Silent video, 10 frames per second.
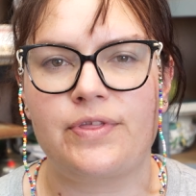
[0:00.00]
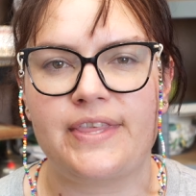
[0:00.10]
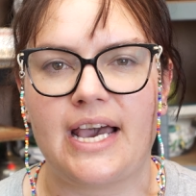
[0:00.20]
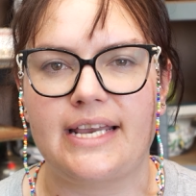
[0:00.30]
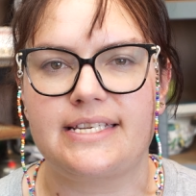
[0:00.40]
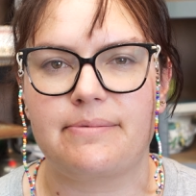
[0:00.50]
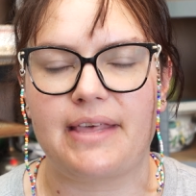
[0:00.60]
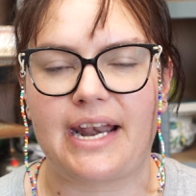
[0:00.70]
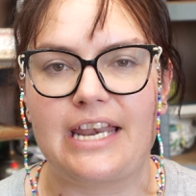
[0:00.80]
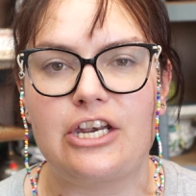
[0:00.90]
with the item
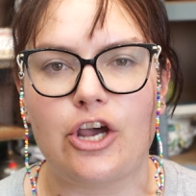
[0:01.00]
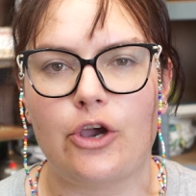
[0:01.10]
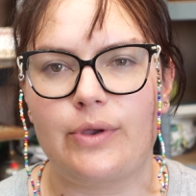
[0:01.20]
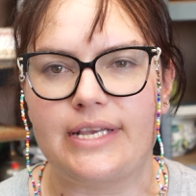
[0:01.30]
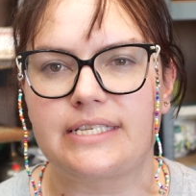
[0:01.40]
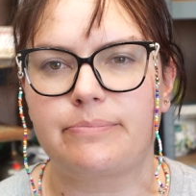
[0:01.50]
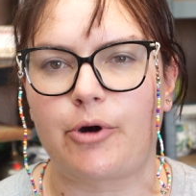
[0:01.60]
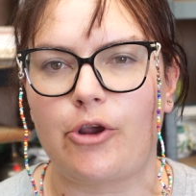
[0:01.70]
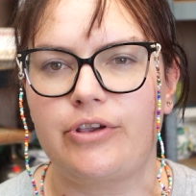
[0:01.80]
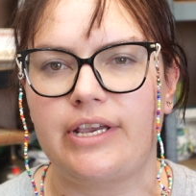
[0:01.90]
that I know is
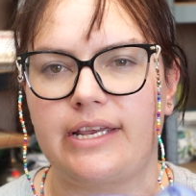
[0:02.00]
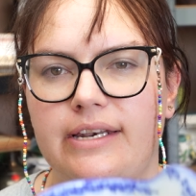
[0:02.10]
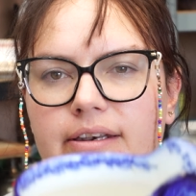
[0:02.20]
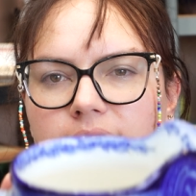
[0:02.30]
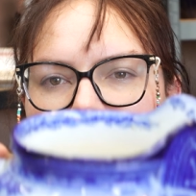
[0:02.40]
broken,